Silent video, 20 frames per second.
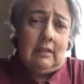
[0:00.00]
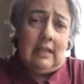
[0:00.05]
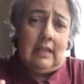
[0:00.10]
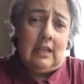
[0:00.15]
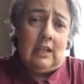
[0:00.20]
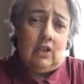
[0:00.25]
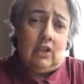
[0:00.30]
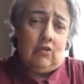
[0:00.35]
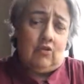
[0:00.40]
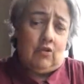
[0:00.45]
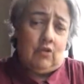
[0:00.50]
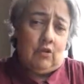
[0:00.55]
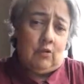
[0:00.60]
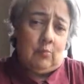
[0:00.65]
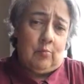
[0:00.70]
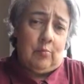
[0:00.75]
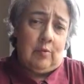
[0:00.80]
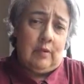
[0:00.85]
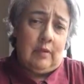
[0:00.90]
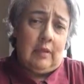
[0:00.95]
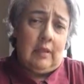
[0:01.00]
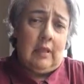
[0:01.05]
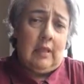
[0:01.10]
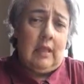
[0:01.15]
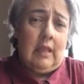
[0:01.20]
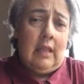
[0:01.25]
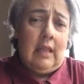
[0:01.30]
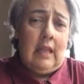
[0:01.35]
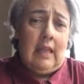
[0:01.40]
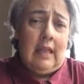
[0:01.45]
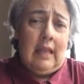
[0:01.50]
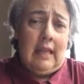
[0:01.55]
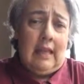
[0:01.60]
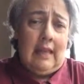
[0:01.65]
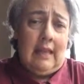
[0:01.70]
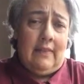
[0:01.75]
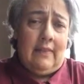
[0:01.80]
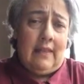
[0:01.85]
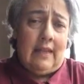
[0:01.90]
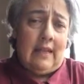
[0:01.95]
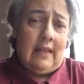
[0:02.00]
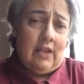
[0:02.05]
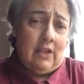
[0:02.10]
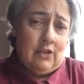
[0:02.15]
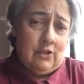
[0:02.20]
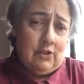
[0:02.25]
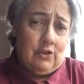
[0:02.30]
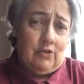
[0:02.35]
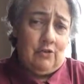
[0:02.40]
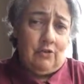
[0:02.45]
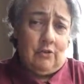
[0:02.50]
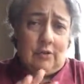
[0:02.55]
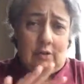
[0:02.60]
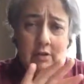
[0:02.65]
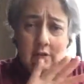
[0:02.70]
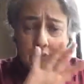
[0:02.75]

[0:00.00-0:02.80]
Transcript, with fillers: in a group and then it goes through the